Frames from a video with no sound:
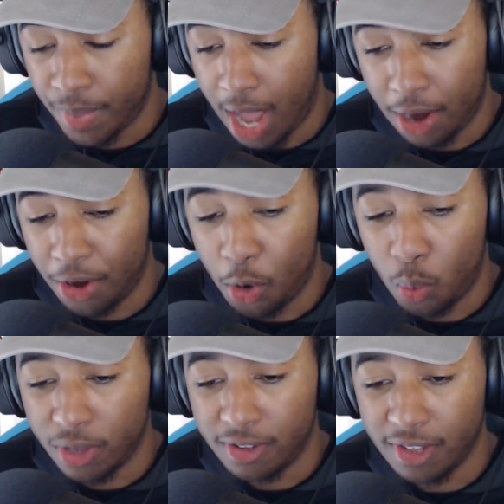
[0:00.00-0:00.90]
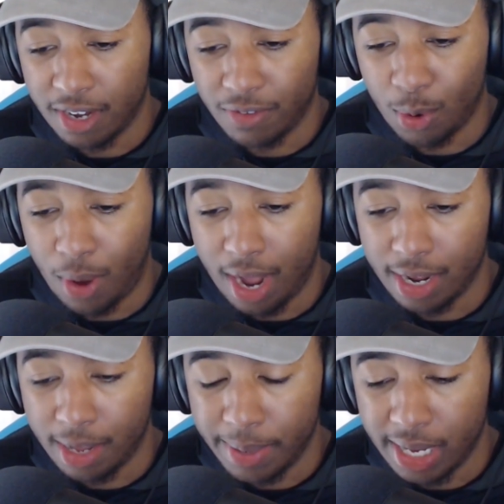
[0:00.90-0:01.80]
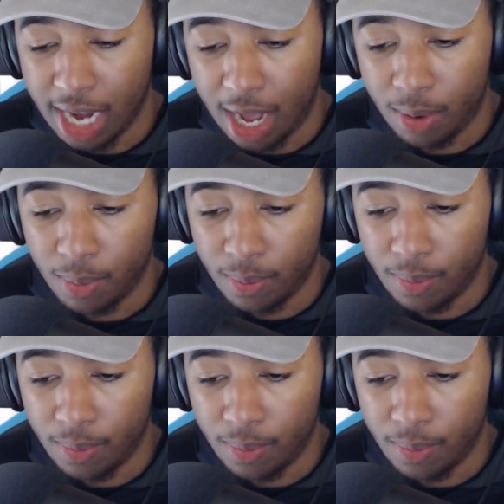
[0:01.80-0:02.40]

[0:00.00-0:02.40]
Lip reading: don't know what to think of Kawhi. I mean, I